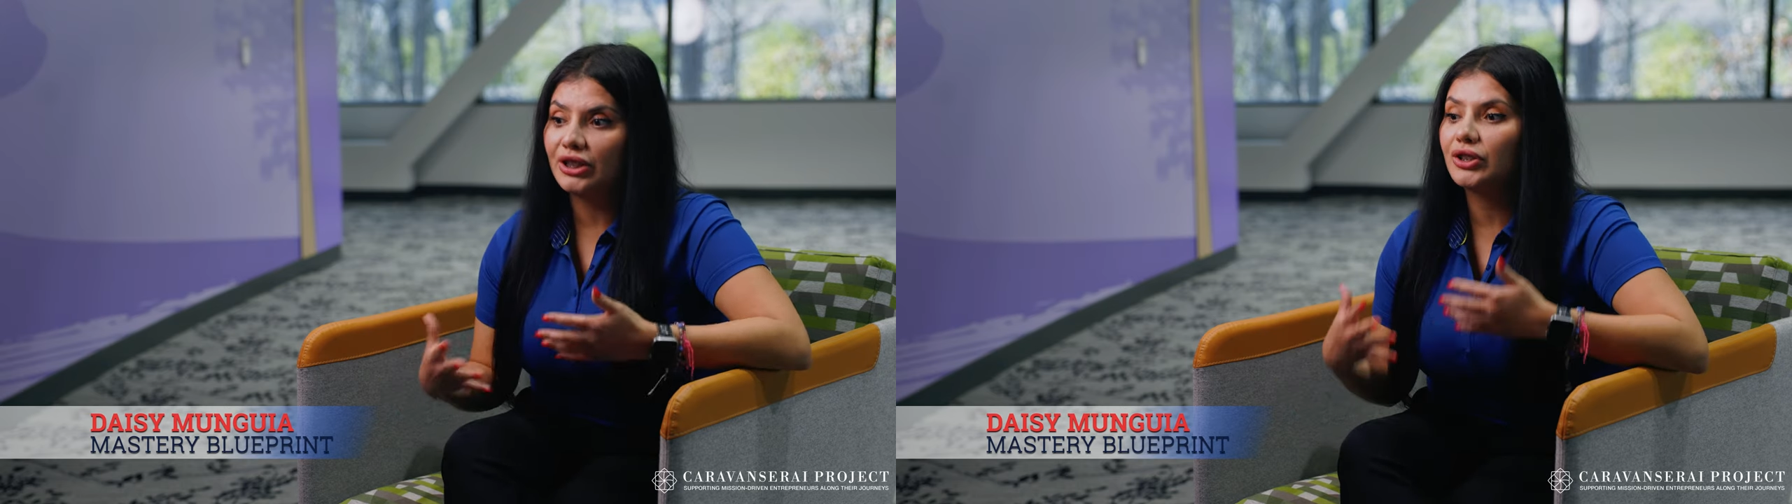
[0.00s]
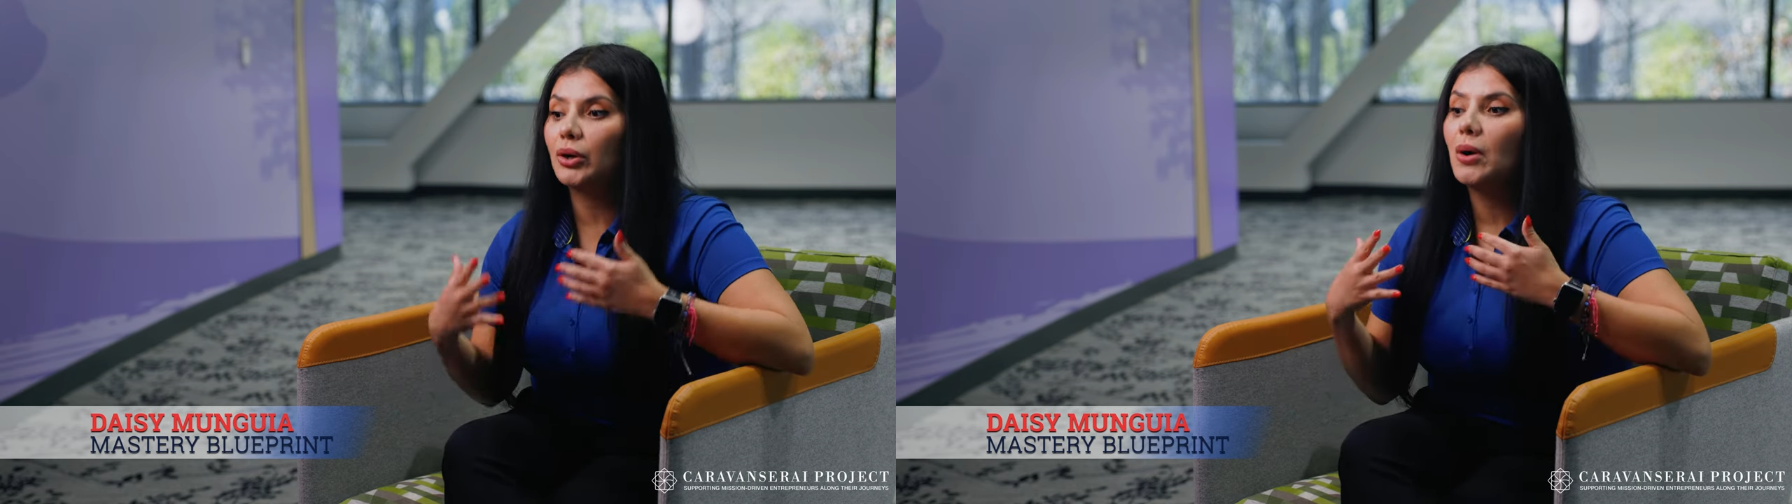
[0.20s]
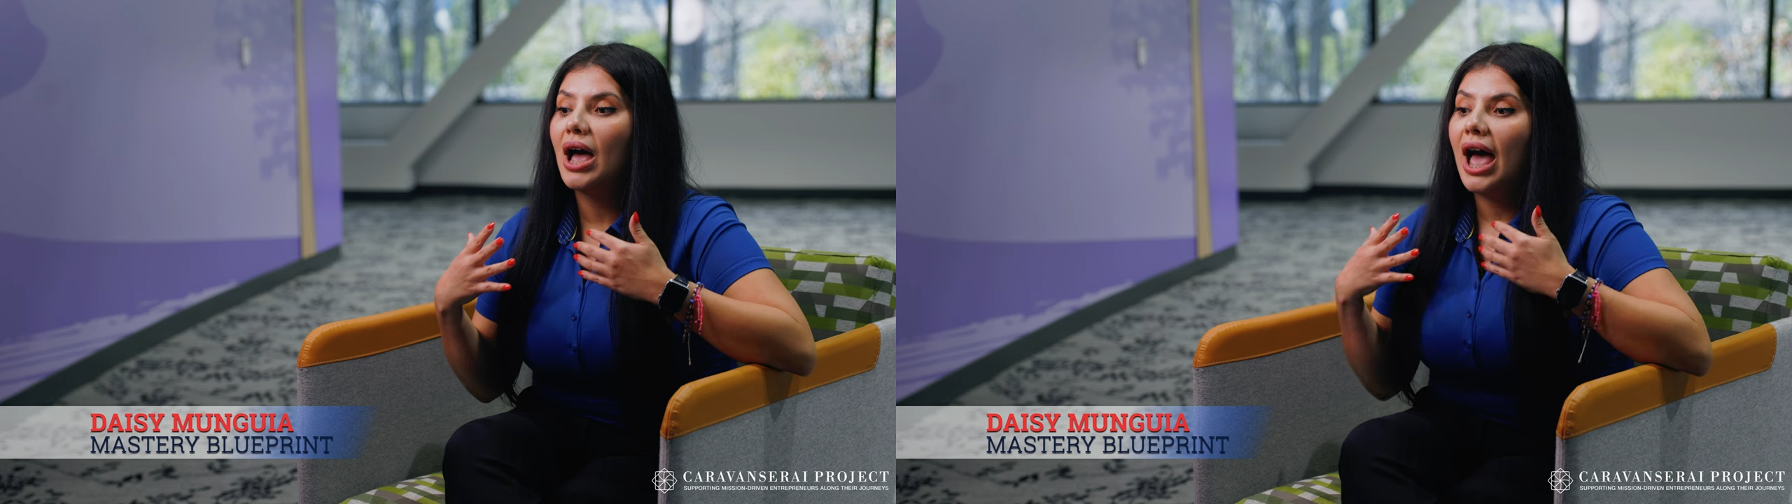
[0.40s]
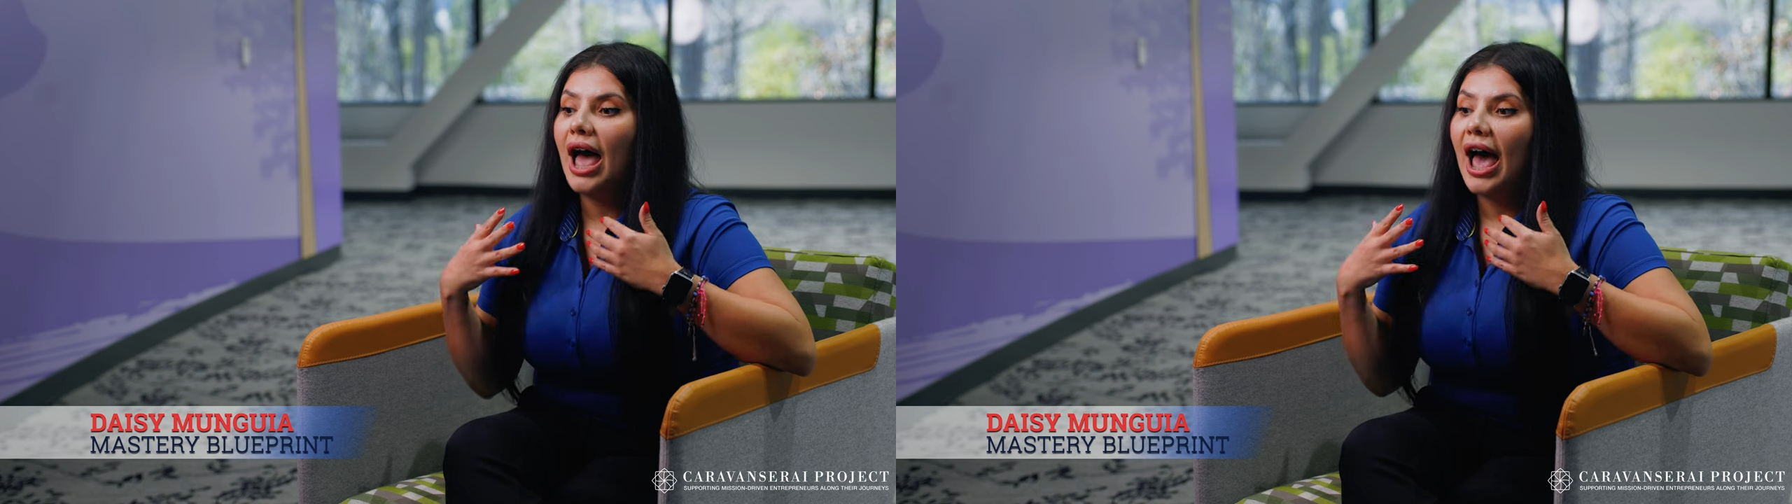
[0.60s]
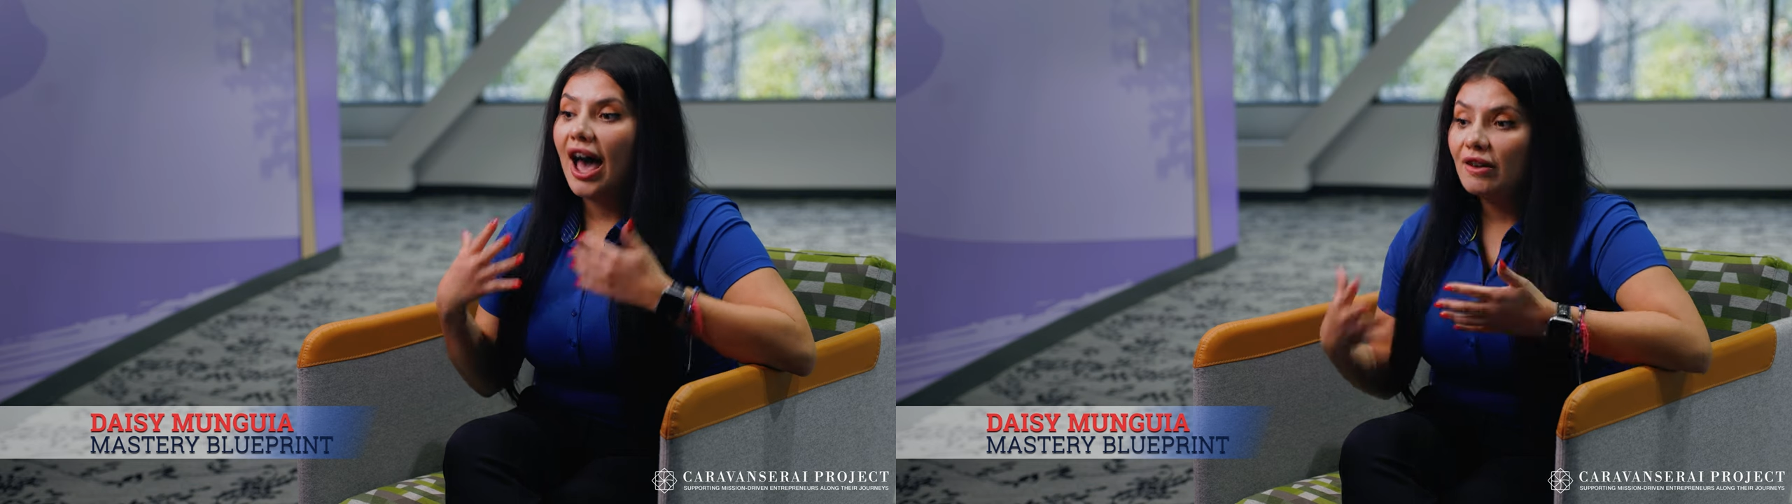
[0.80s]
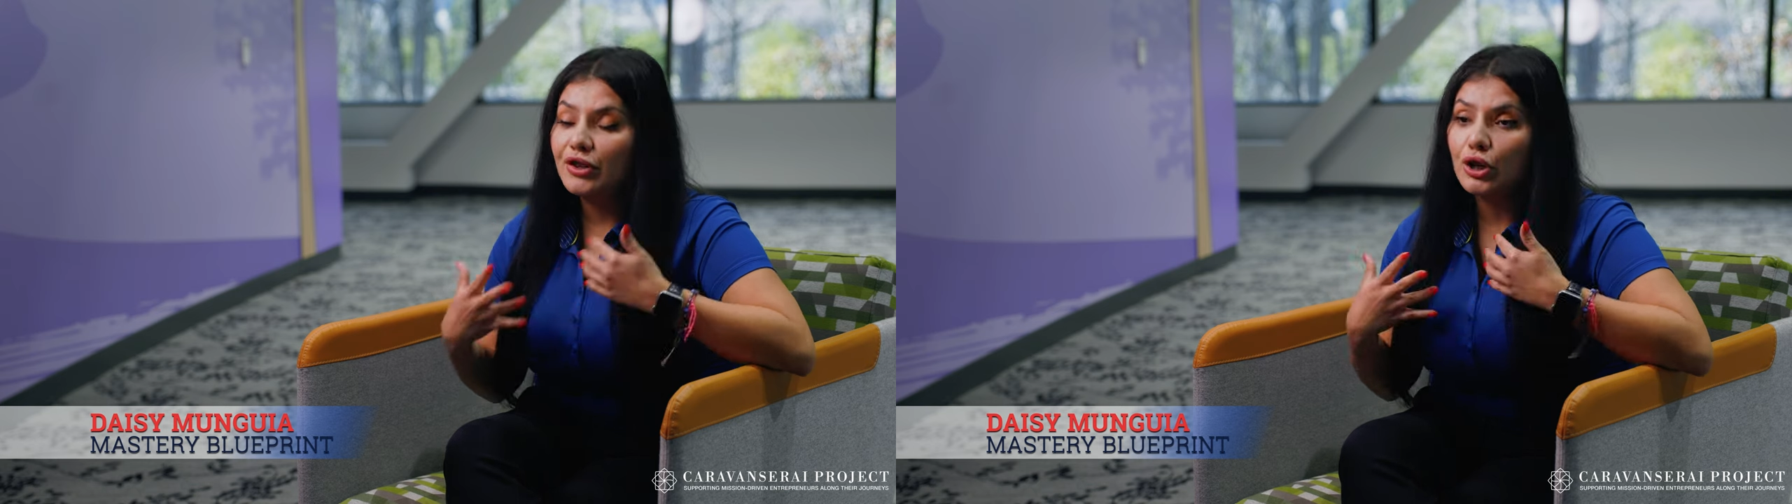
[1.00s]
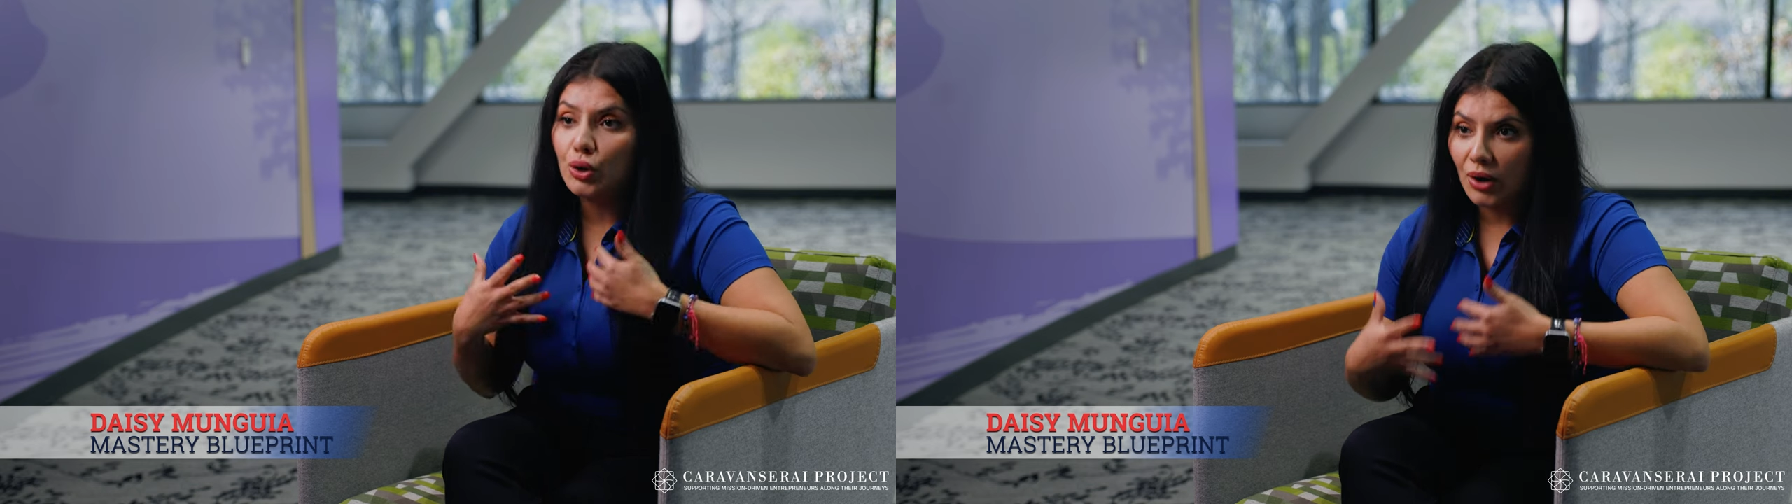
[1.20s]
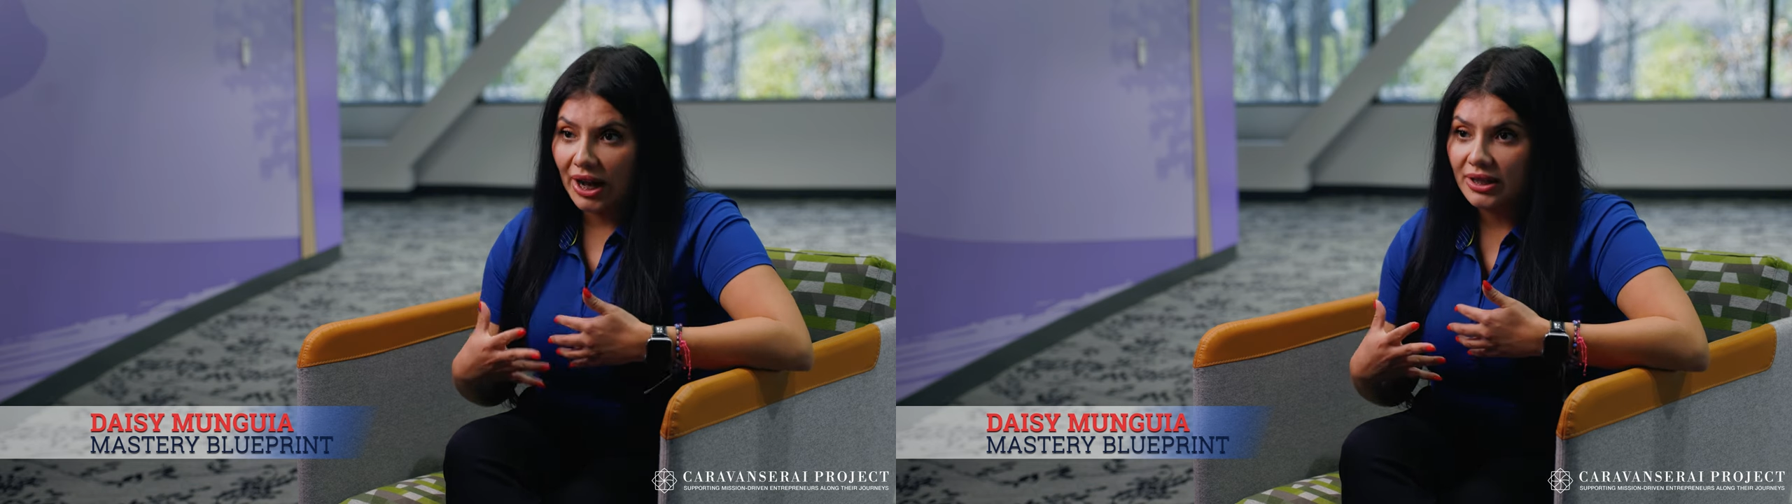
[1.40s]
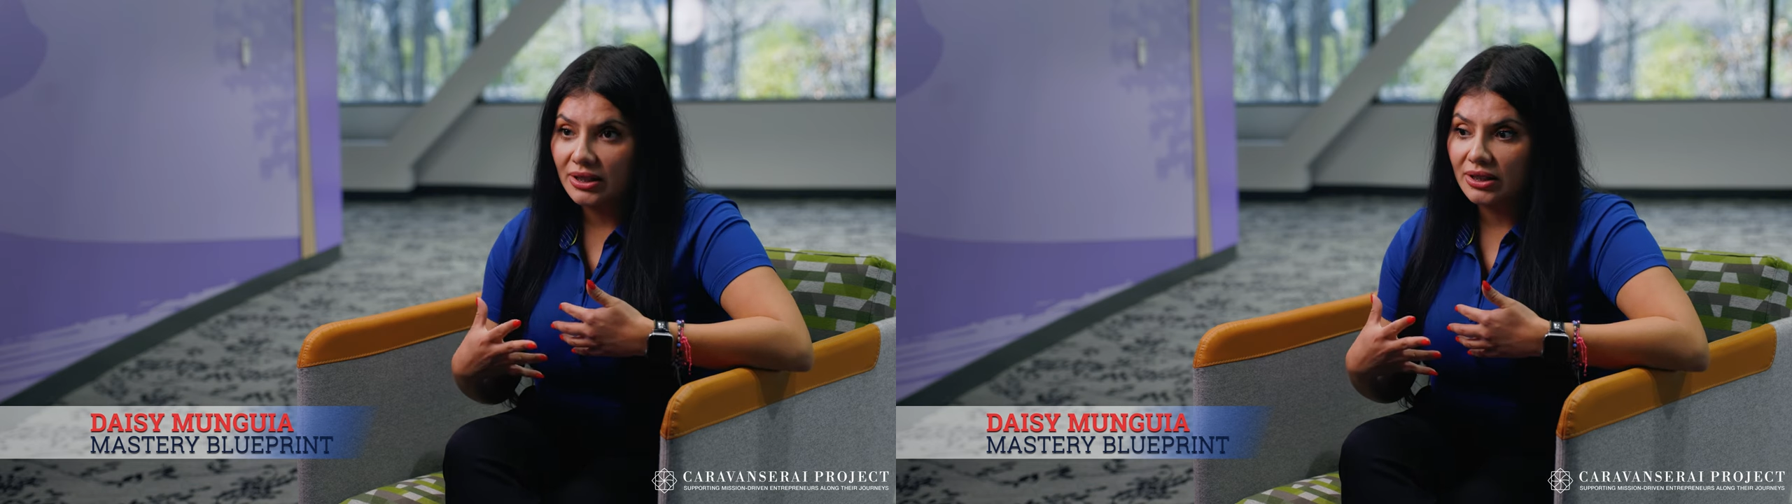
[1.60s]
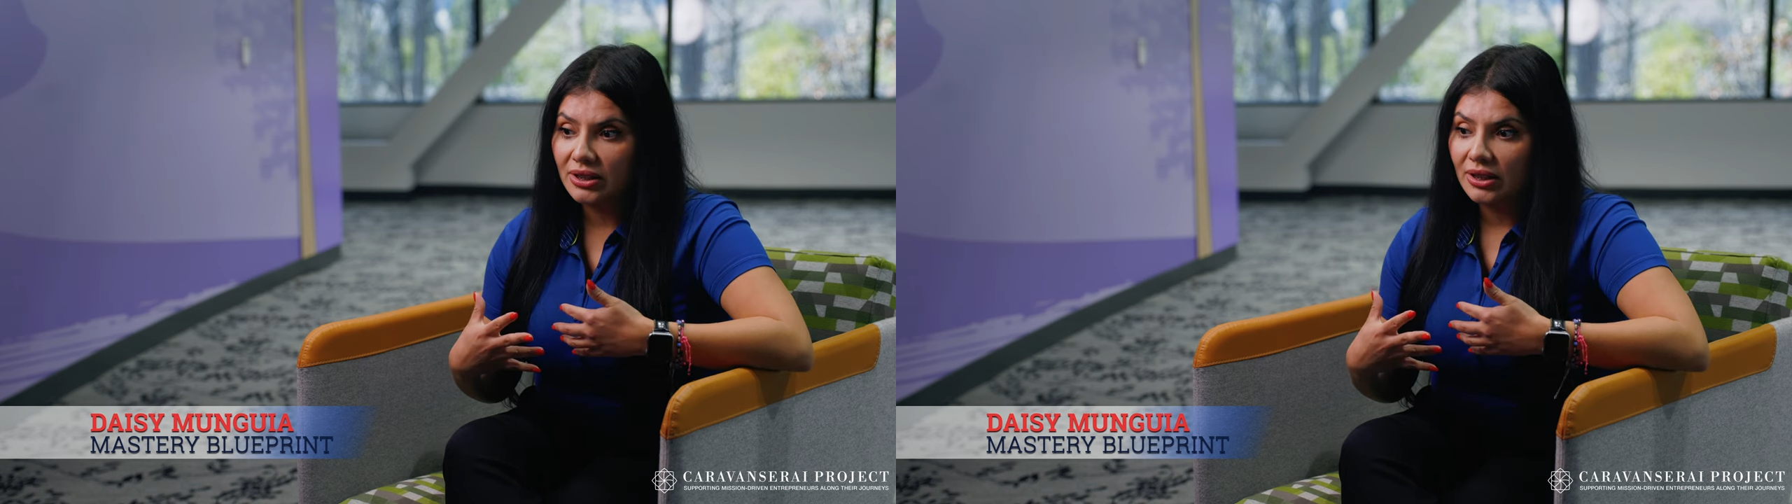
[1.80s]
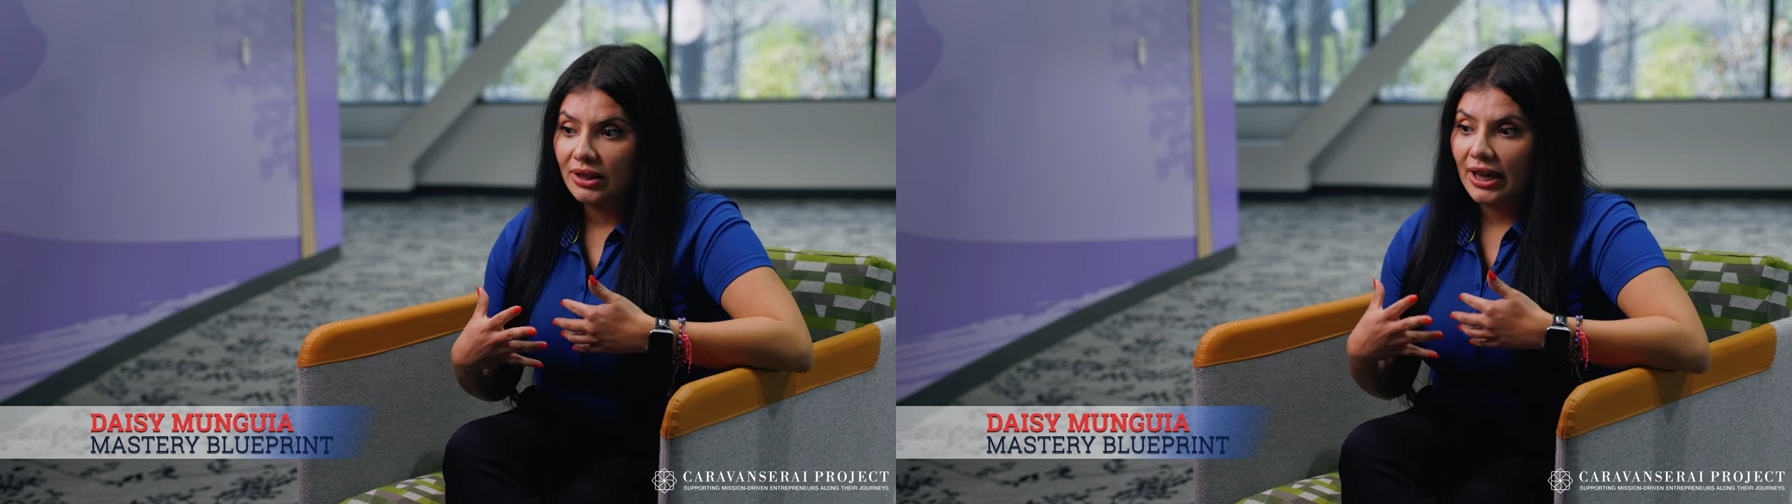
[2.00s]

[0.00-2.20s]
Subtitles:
So having grants